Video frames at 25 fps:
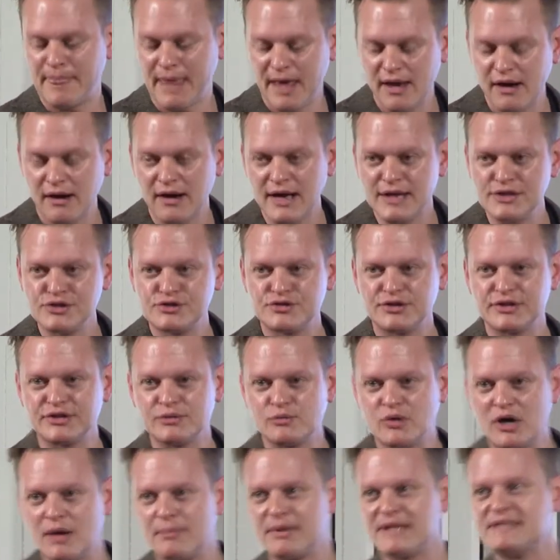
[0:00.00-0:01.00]
they are entering
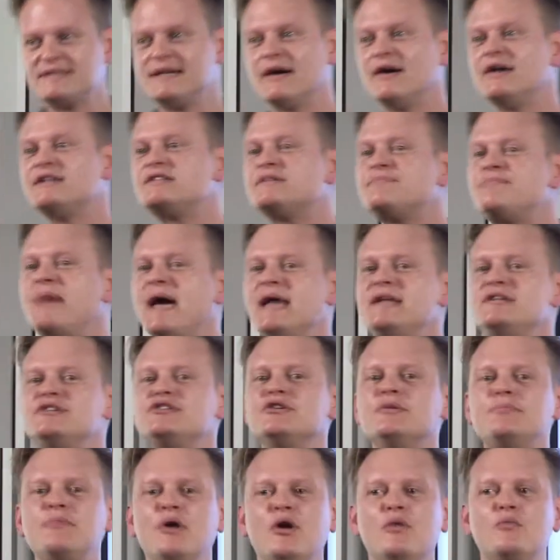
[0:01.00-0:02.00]
the workplace. Now,
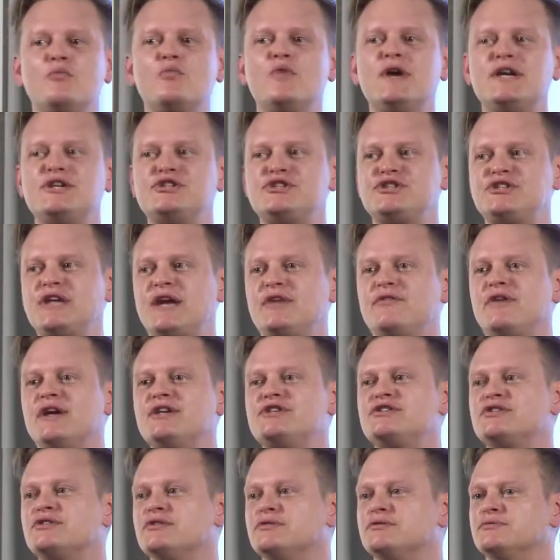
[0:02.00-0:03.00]
depending upon which
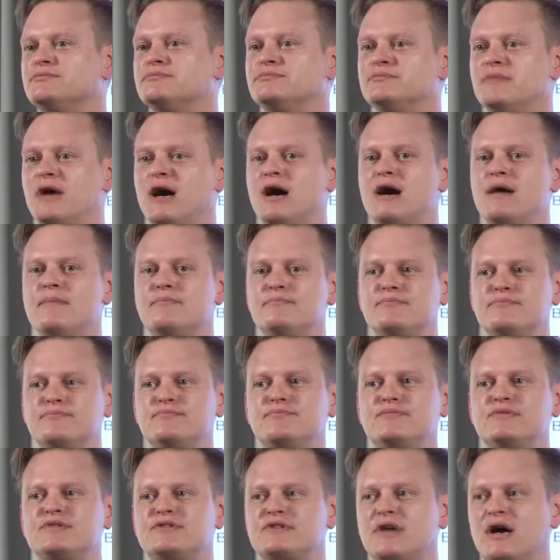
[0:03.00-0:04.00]
generational
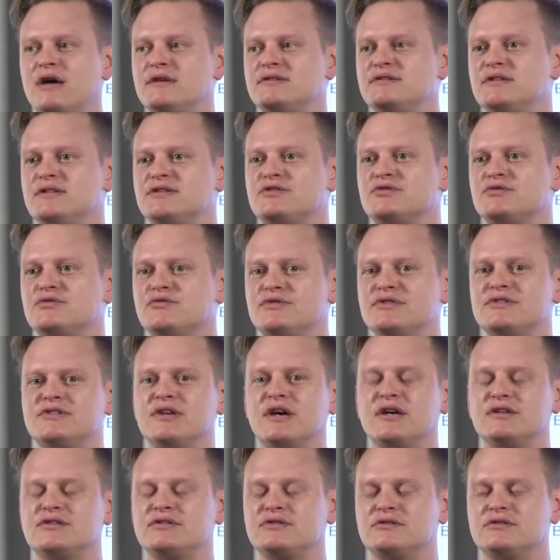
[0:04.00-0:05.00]
scientists or
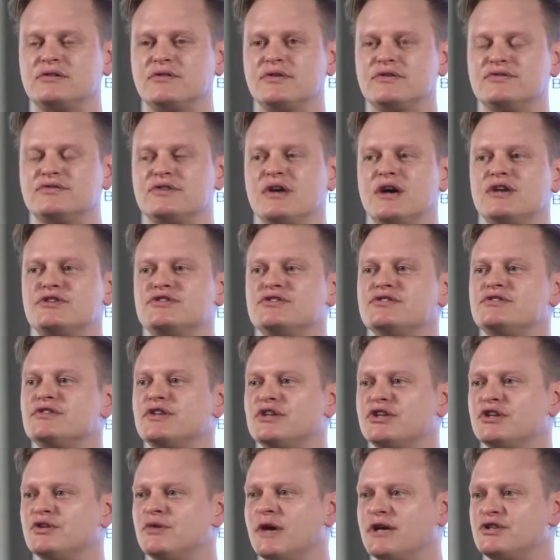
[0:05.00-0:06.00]
researchers
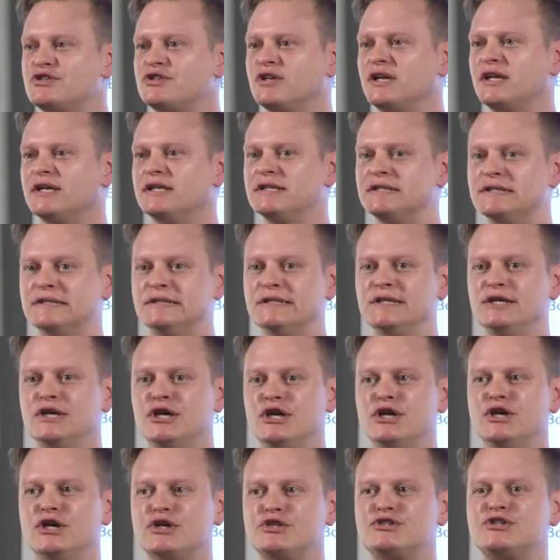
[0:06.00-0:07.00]
that you actually
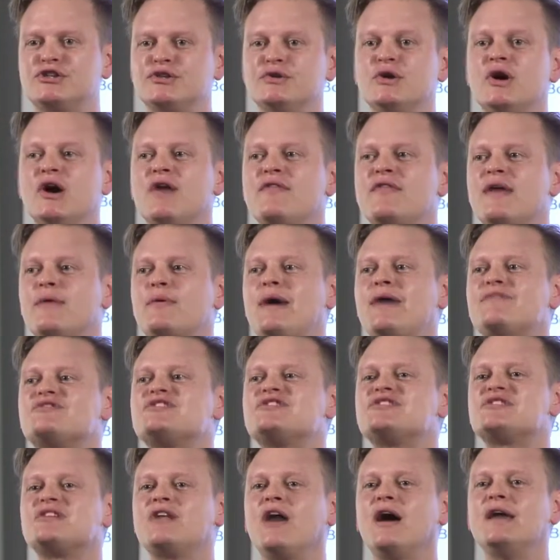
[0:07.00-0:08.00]
look to, they will have
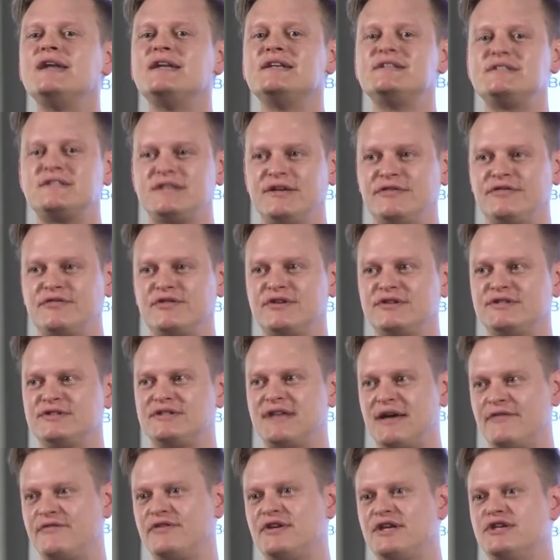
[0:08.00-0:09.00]
slightly
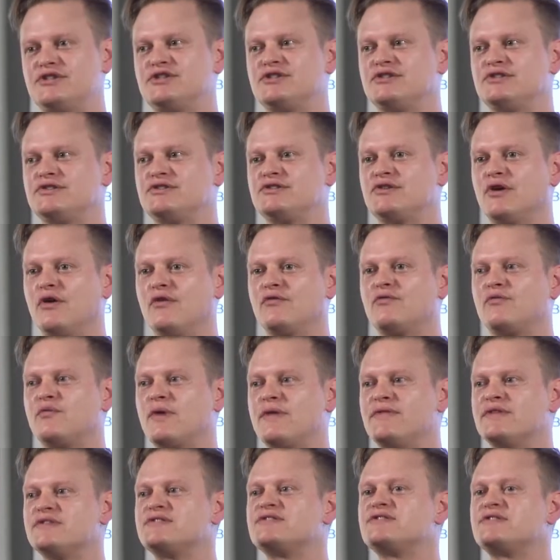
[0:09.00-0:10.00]
different definitions of
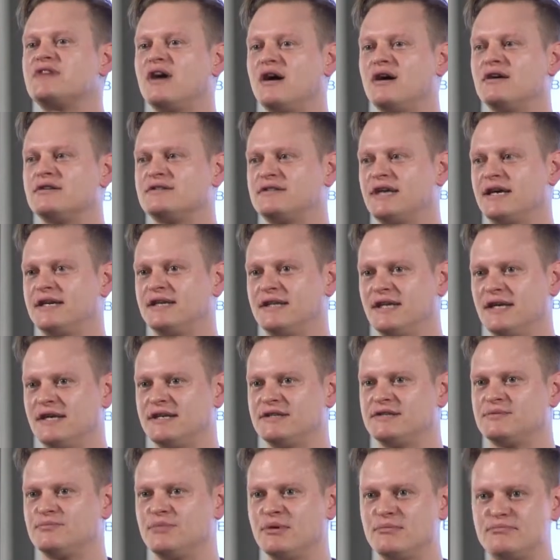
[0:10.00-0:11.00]
when the start date
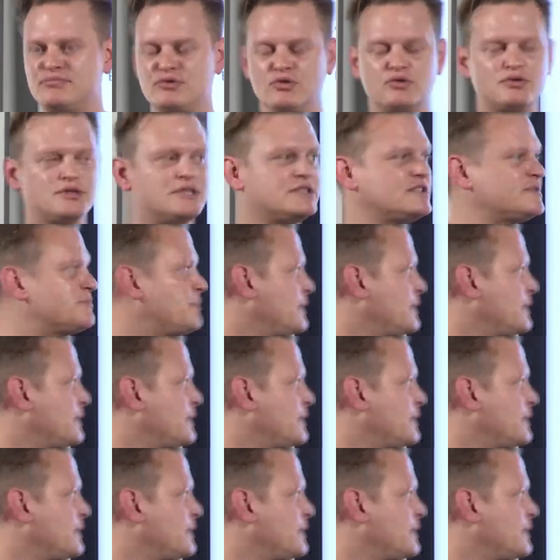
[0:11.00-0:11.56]
is, but broadly